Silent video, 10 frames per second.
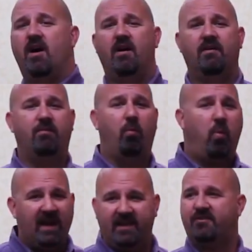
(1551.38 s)

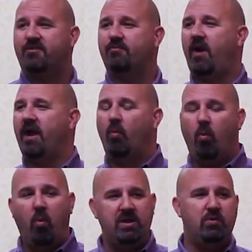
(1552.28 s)
of when it gets right,
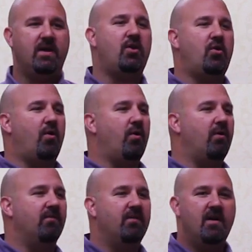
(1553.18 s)
when you hit a
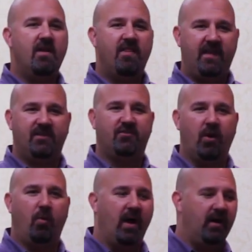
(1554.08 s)
nerve, things
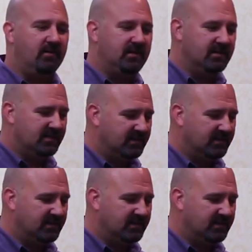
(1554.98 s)
go well.